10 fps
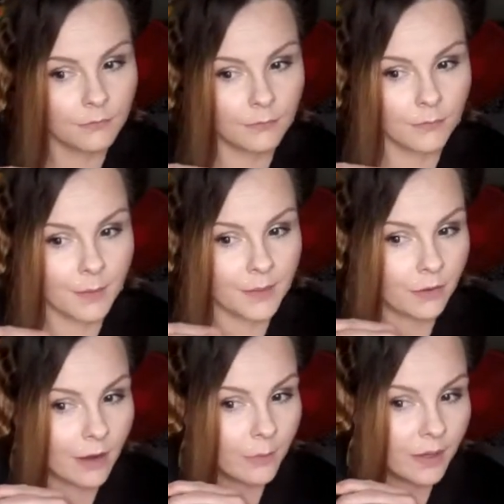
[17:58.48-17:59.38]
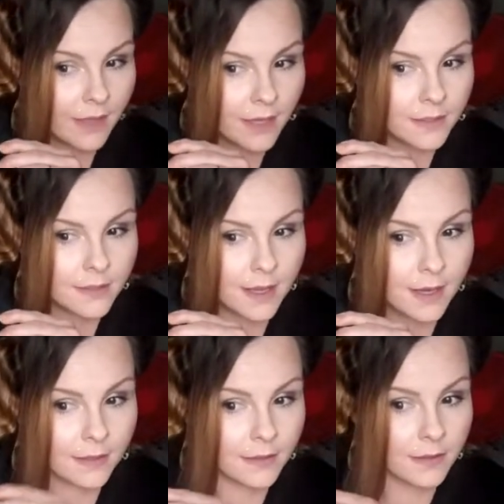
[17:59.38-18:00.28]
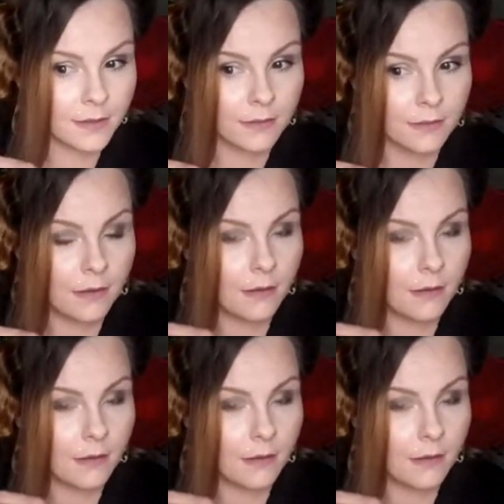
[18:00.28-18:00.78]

But I mean, look how big that is, and it's